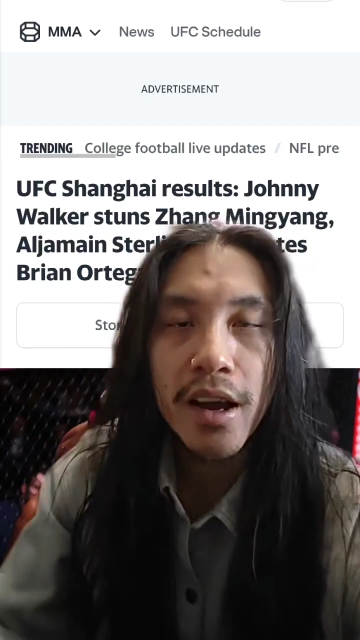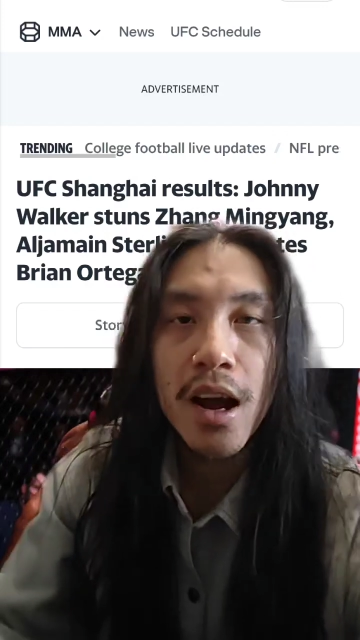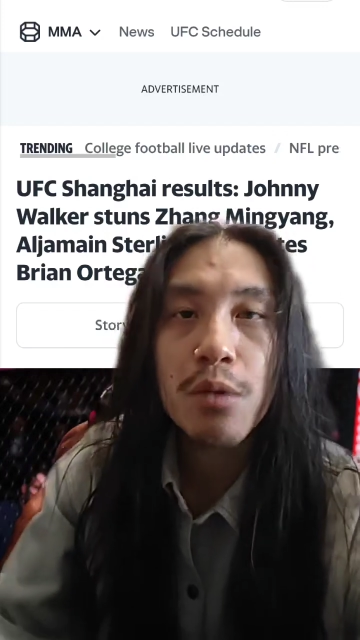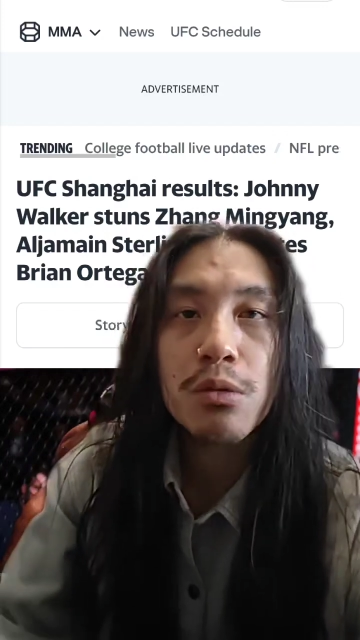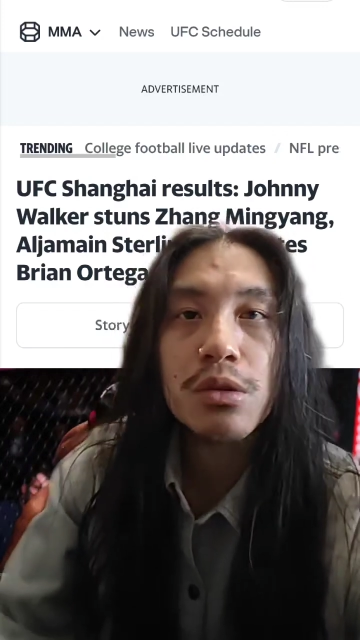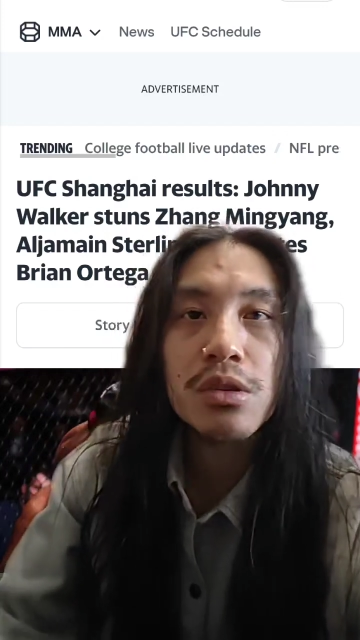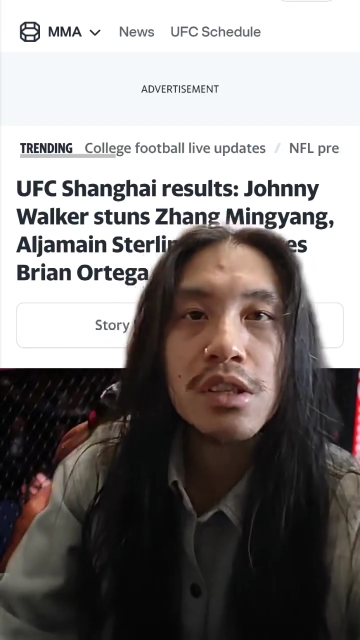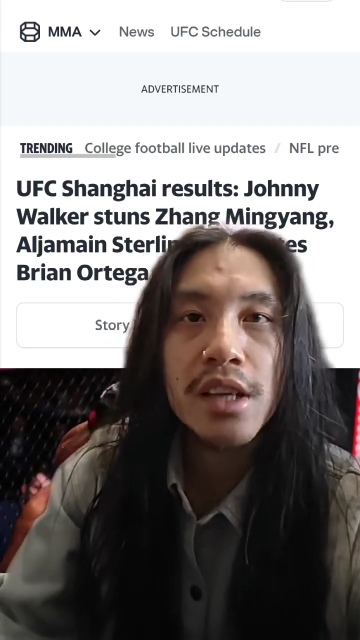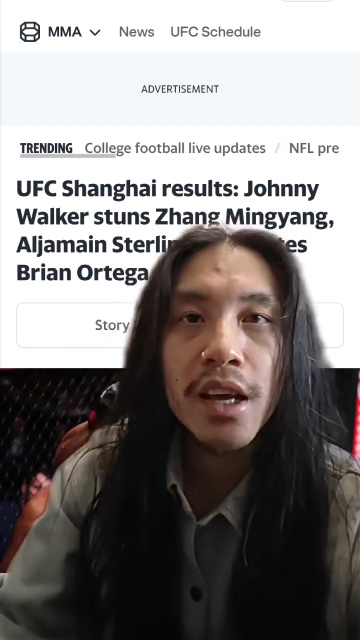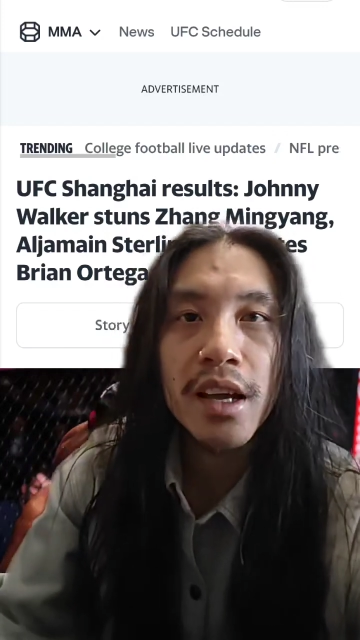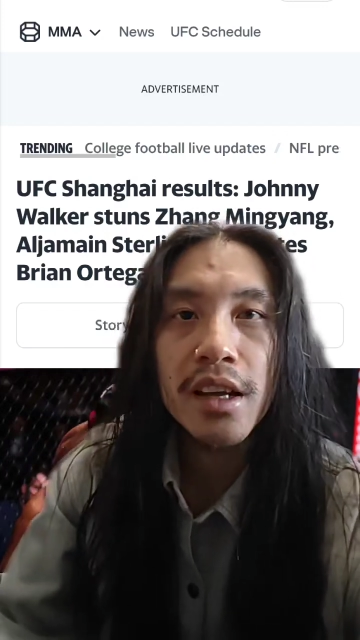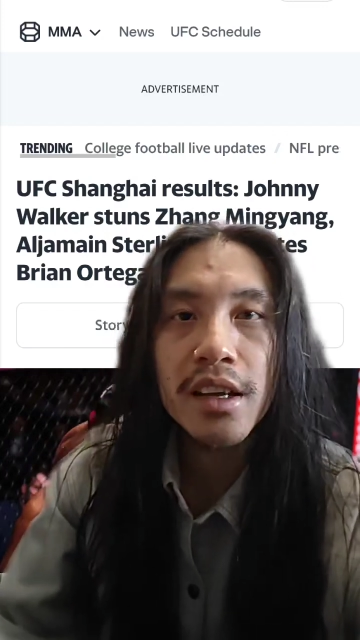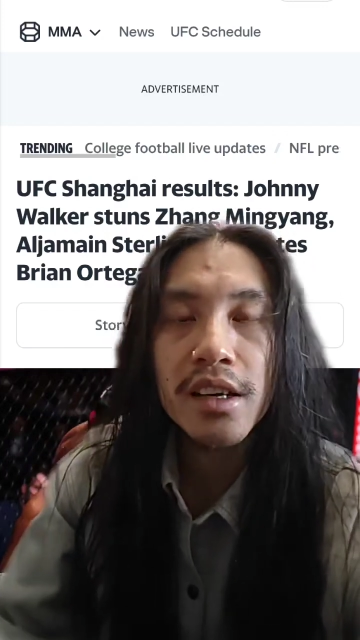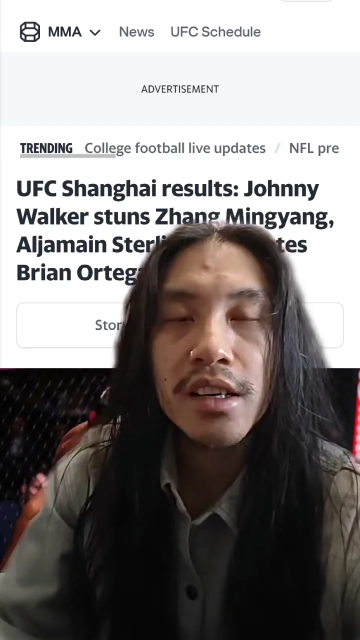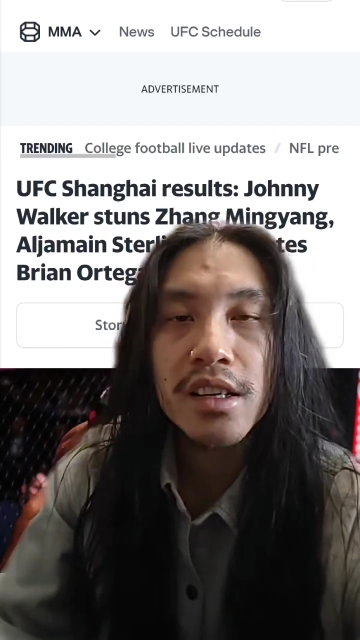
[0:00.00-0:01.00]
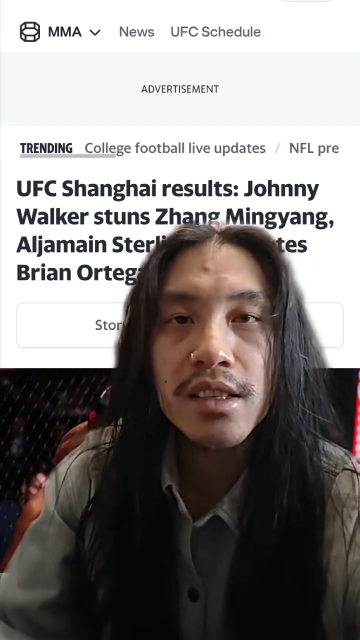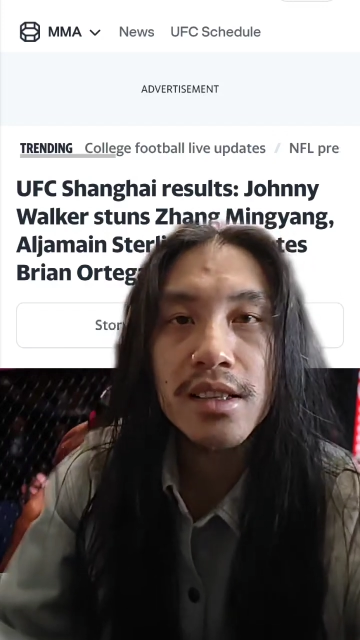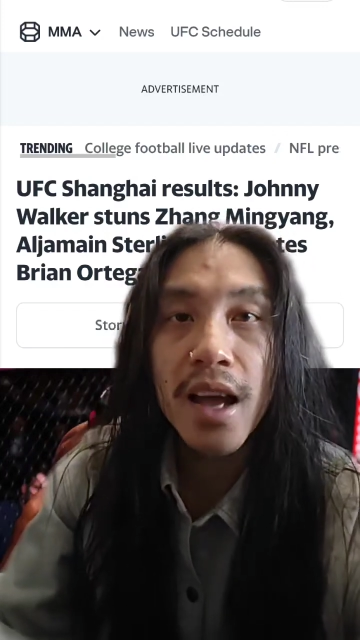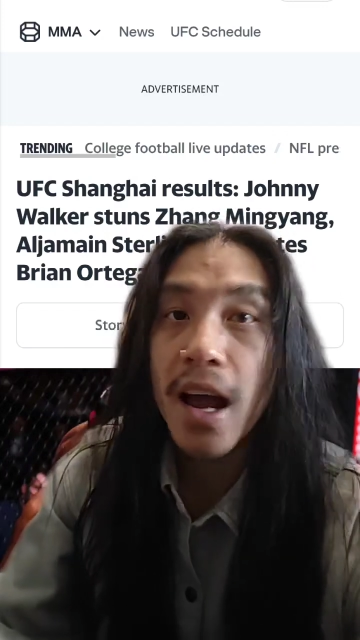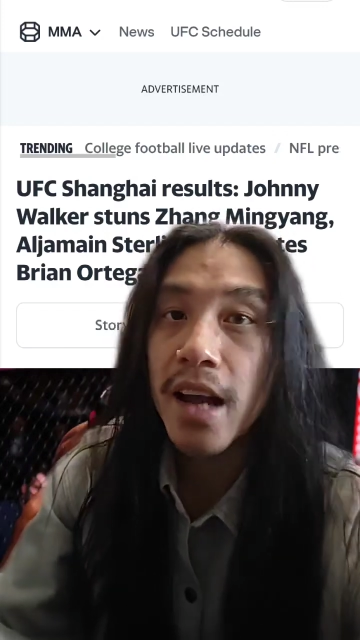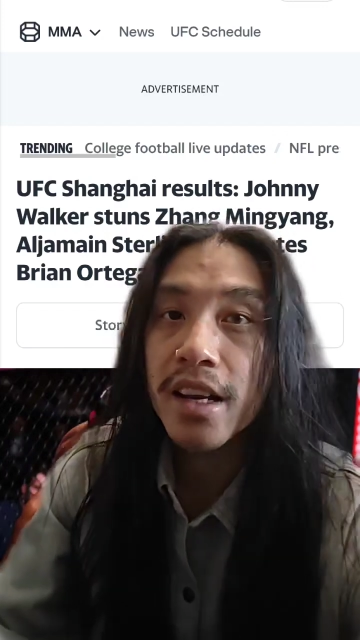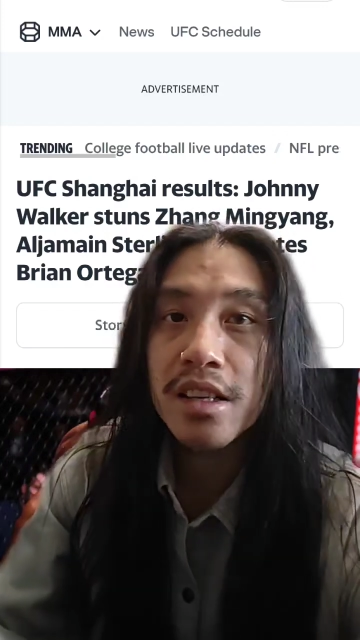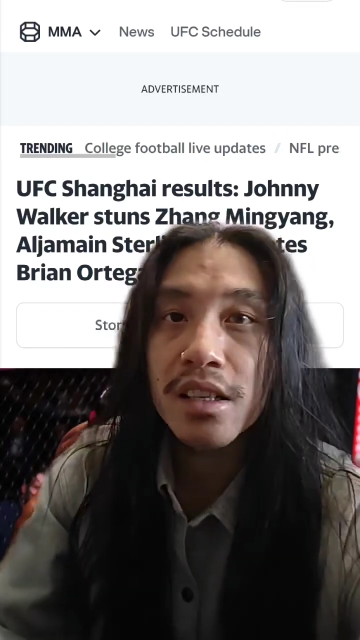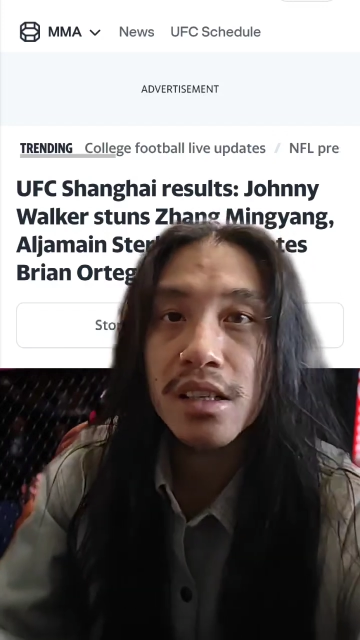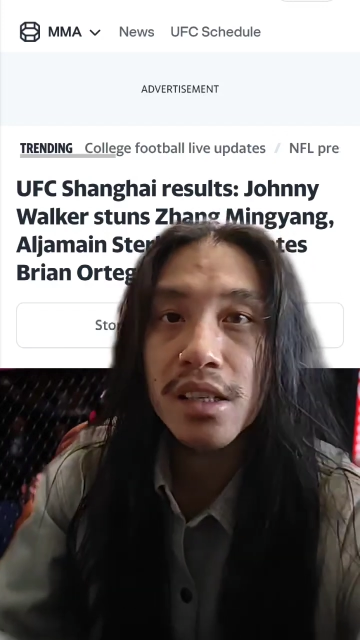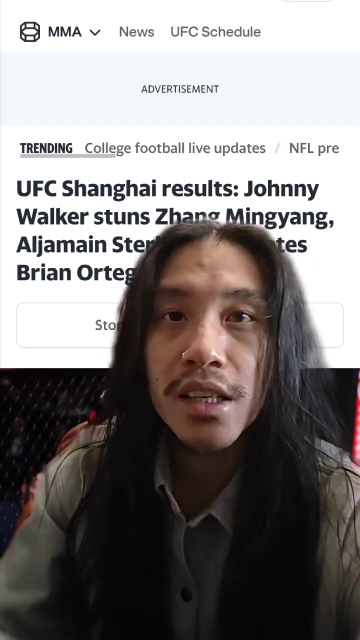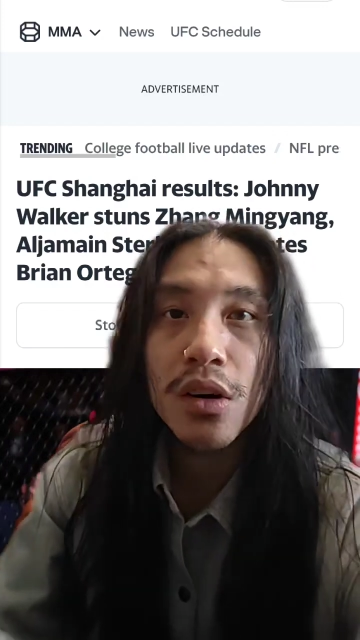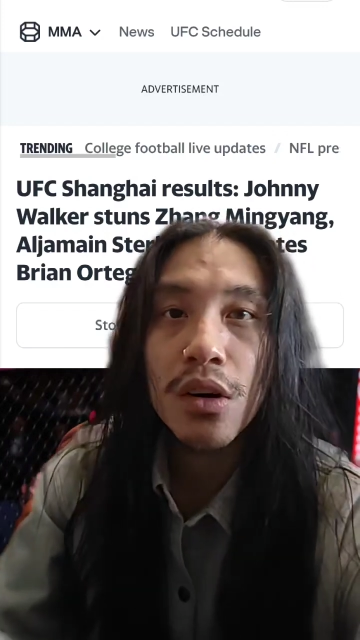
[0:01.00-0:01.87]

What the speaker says: I will say is that I didn't see